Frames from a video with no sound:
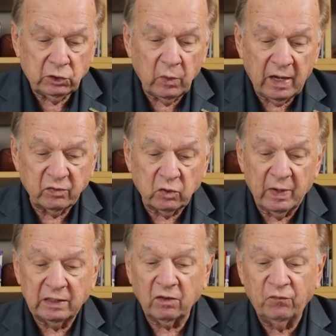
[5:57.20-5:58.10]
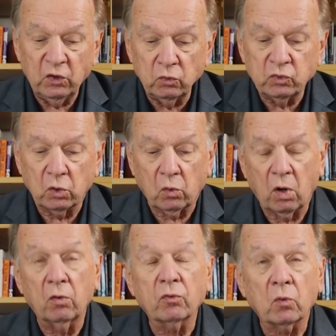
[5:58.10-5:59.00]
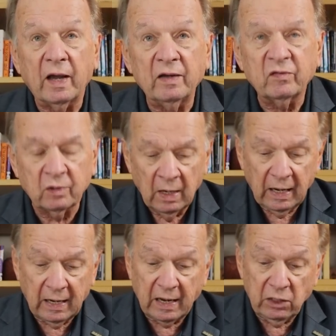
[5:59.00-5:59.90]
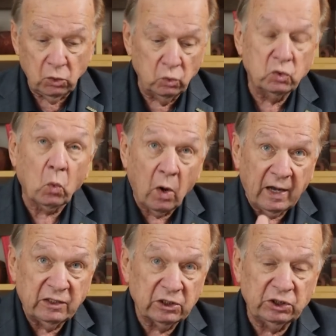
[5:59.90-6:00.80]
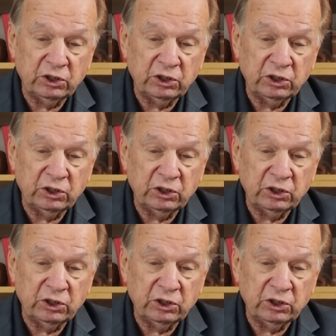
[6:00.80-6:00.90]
to estimate the future growth rates, and I use what I just